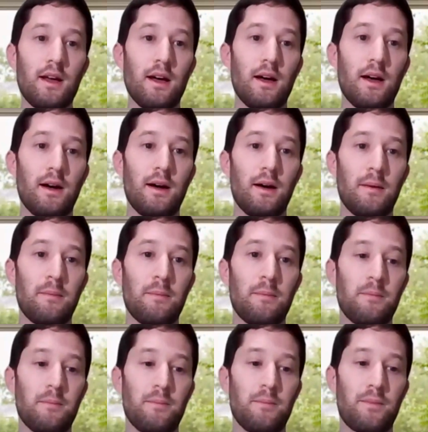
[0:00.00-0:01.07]

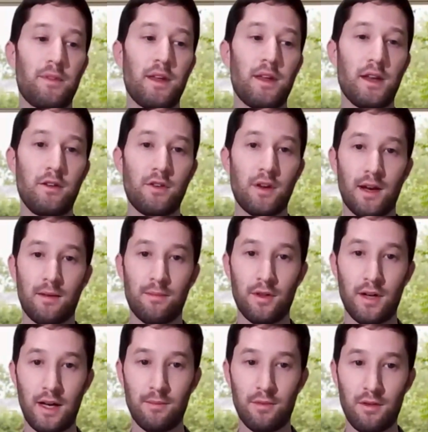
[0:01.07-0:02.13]
then you get
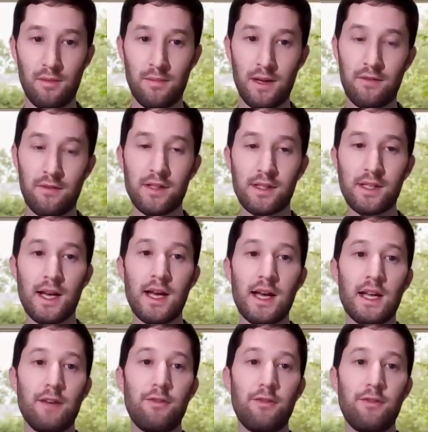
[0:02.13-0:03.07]
unemployment benefits.